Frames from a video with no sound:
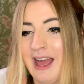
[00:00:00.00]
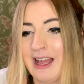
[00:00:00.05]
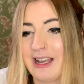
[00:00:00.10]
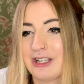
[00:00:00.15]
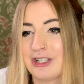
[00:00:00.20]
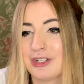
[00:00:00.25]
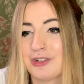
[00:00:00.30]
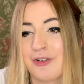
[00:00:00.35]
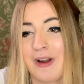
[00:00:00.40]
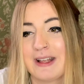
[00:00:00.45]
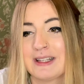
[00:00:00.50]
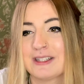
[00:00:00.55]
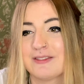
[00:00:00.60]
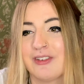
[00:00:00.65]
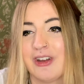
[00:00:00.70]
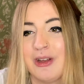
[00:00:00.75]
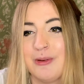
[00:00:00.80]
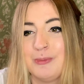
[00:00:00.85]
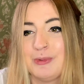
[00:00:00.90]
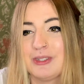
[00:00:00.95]
and
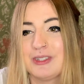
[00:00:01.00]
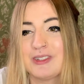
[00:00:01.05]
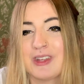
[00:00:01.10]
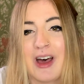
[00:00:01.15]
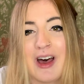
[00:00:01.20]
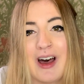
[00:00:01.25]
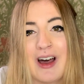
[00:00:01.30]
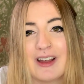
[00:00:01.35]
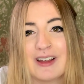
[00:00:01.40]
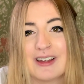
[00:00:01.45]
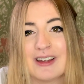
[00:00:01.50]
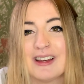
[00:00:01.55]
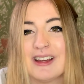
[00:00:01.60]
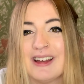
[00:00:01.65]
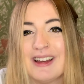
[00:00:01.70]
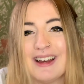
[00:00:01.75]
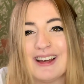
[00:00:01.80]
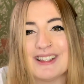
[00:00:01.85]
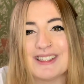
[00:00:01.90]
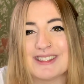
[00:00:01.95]
transphobes suck.
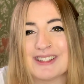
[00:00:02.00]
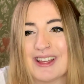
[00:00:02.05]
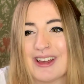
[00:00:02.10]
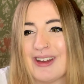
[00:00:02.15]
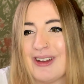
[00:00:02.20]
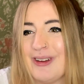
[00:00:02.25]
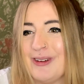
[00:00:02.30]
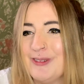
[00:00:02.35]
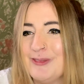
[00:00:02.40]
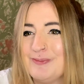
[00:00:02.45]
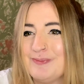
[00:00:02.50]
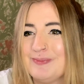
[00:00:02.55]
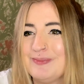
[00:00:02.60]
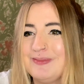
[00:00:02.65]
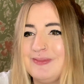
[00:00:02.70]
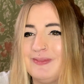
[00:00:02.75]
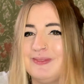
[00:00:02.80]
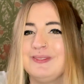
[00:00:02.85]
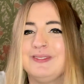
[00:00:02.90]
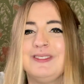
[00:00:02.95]
So
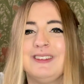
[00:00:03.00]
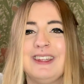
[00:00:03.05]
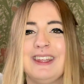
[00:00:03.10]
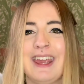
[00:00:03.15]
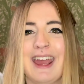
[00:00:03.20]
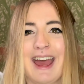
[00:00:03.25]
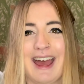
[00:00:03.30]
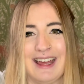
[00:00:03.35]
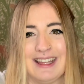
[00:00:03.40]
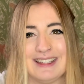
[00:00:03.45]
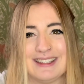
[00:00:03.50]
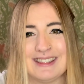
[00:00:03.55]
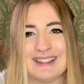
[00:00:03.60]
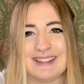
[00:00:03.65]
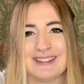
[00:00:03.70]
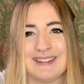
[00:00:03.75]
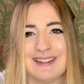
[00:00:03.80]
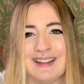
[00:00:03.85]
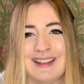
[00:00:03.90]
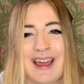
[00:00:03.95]

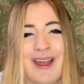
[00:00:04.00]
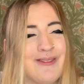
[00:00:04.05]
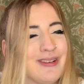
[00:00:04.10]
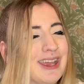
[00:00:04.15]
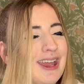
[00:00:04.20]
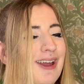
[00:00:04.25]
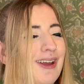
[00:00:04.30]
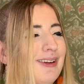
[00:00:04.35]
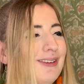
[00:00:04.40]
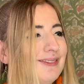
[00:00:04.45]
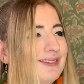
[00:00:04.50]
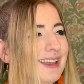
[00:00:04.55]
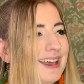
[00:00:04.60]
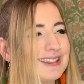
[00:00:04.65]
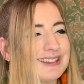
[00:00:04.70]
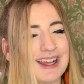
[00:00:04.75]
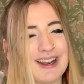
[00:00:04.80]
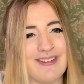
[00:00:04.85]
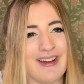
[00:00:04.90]
yes, there we go. That's kind